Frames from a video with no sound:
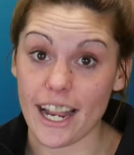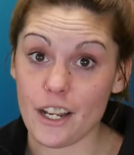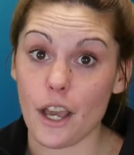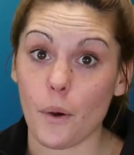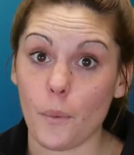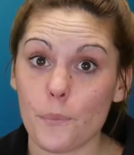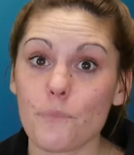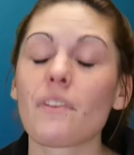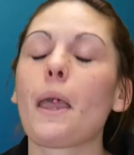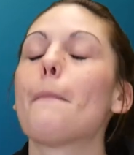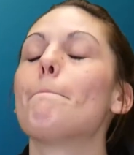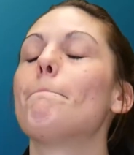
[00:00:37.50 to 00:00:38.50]
know.
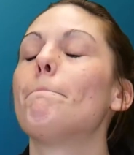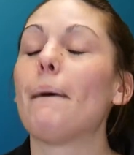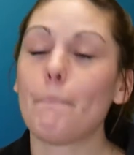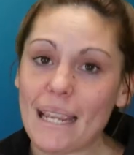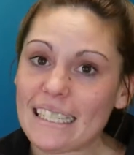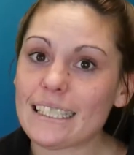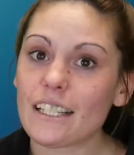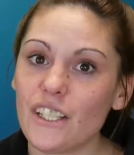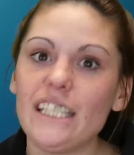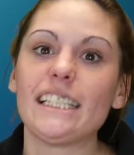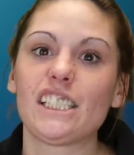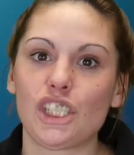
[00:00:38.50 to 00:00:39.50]
But
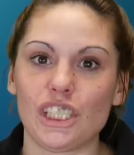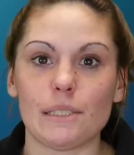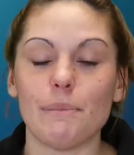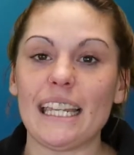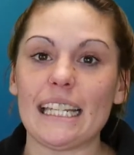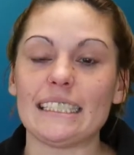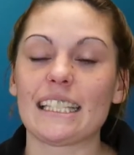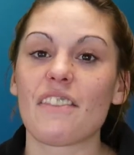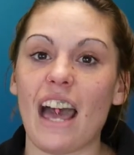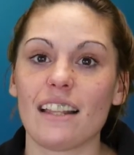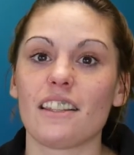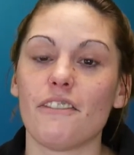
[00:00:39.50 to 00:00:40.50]
basically this just means
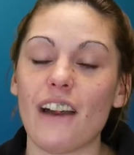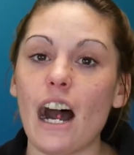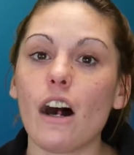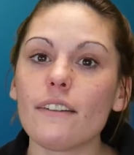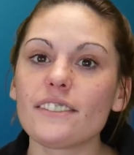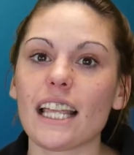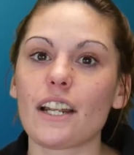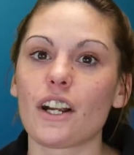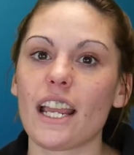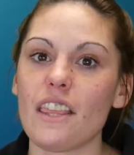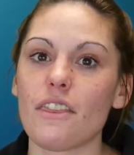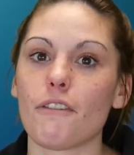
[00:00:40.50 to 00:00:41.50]
that the valves that are
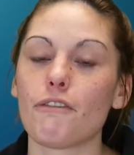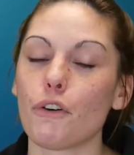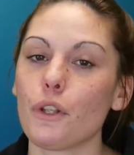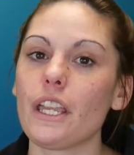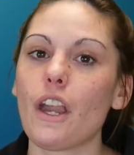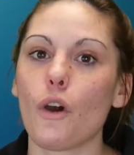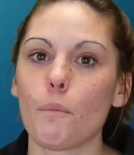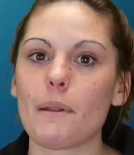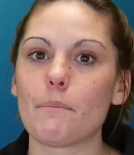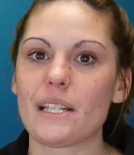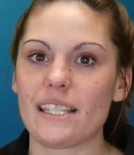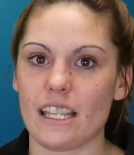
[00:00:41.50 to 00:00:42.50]
in the fully
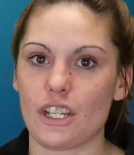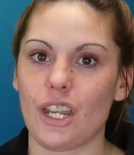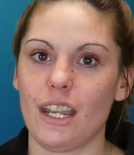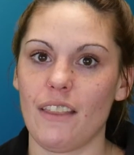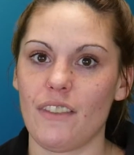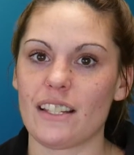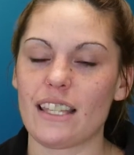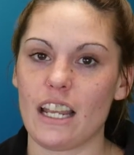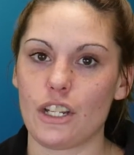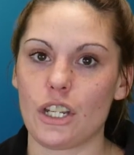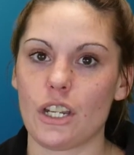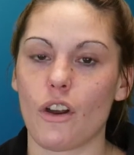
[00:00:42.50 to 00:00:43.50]
open position in this
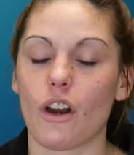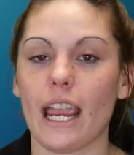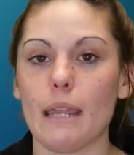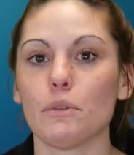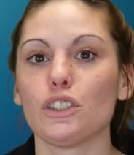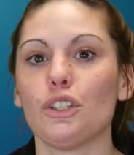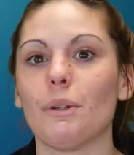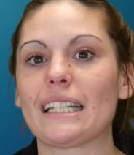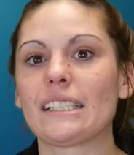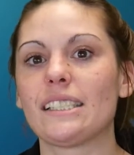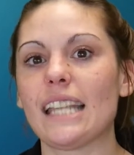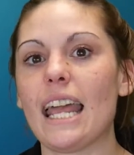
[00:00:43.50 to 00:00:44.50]
engine are able to
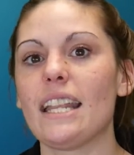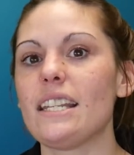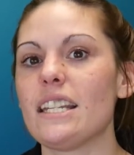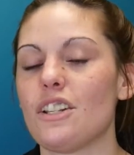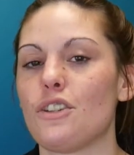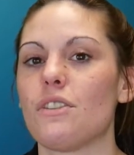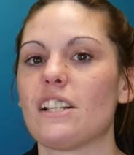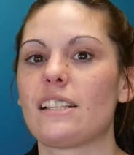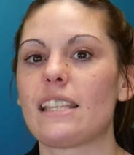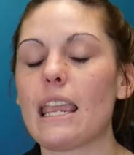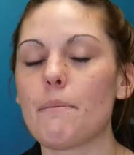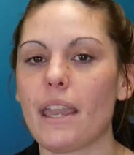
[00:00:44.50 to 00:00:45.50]
extend into the
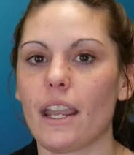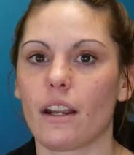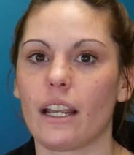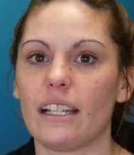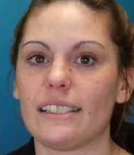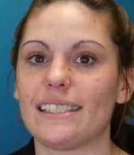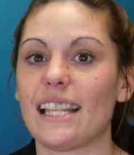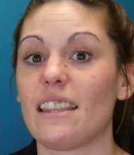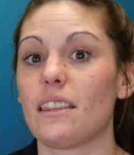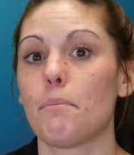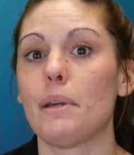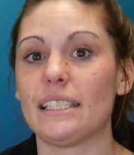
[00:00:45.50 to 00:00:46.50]
same areas
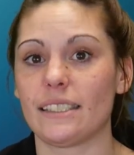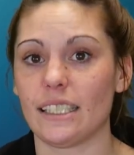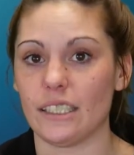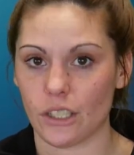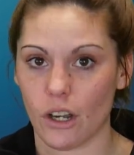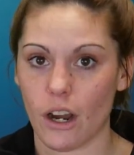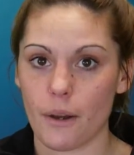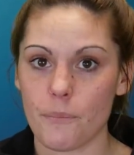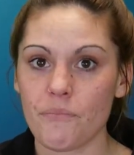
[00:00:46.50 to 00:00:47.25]
that the pistons are.